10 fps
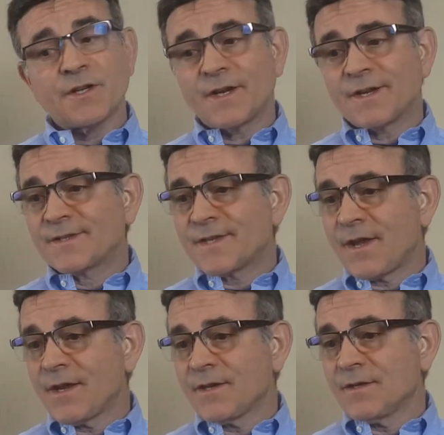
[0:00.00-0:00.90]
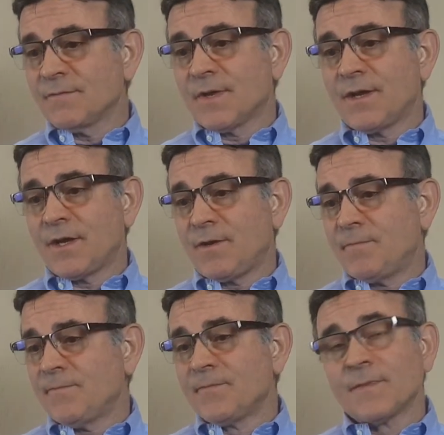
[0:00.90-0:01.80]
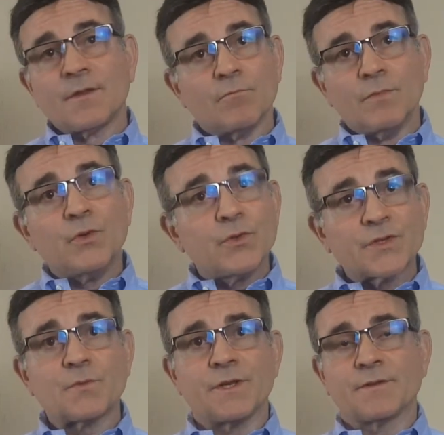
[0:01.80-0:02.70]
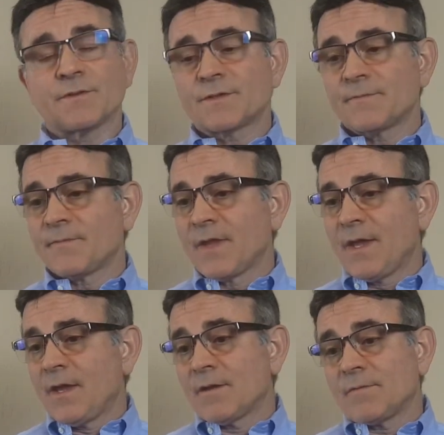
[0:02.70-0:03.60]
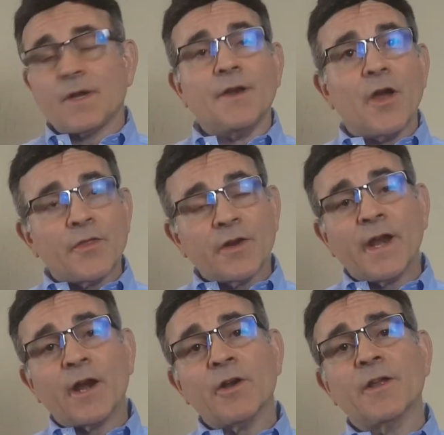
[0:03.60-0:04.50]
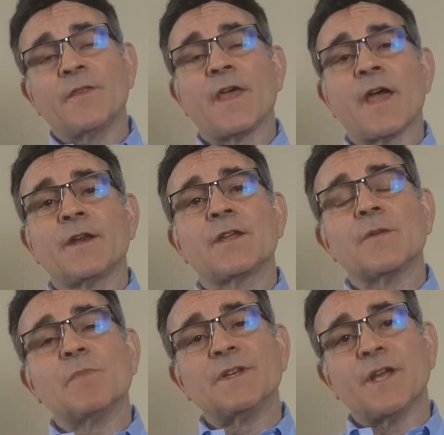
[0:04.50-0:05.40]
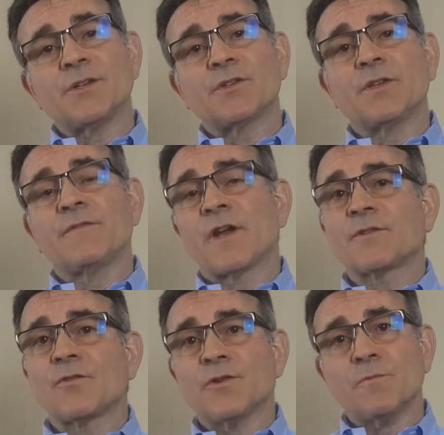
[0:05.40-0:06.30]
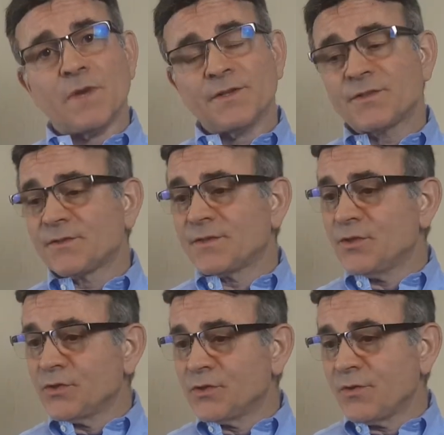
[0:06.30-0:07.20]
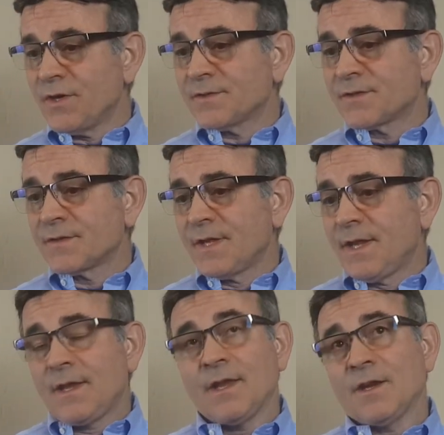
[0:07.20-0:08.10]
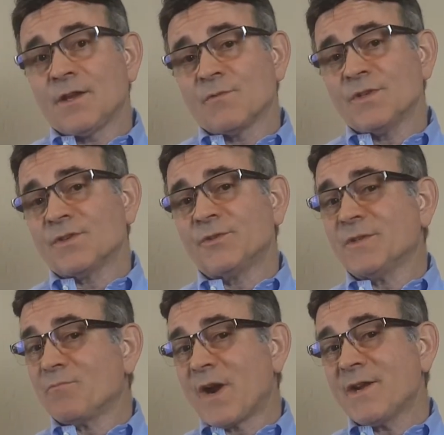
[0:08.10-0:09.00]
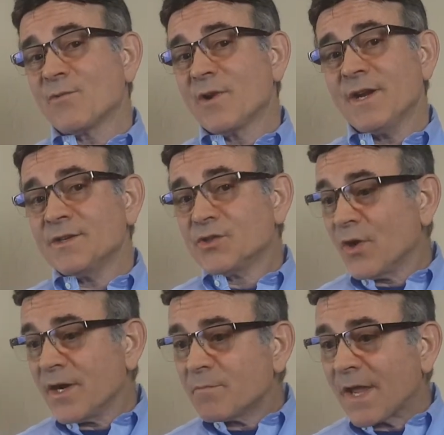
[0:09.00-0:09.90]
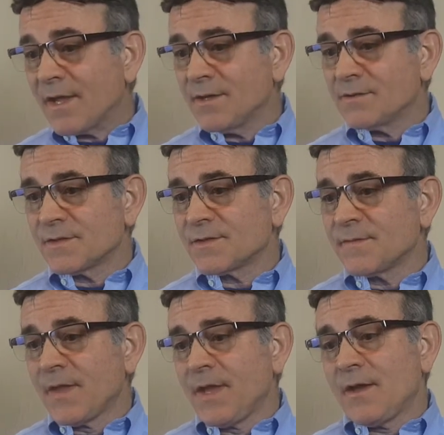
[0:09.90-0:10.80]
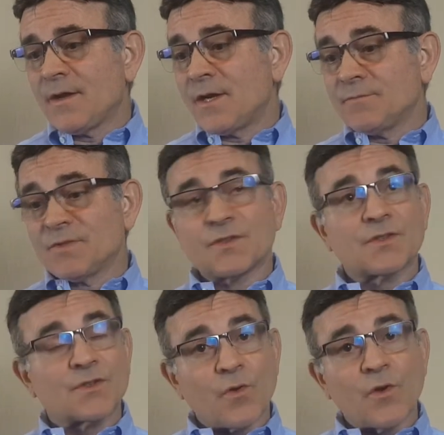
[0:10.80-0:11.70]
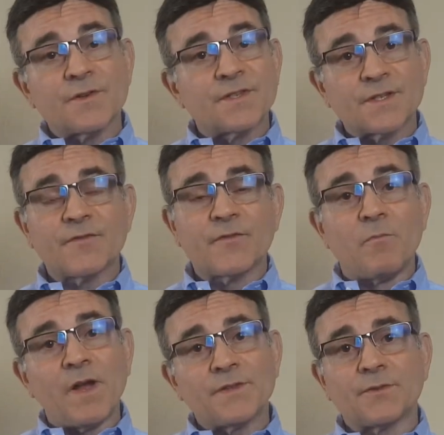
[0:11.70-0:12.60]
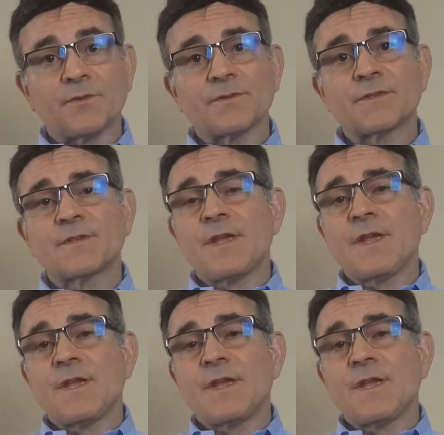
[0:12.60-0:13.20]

and anxiety, mood swings. Another area that it can potentially affect are your muscles and your joints, and it can result in migrating joint pains, just sore and stiff muscles,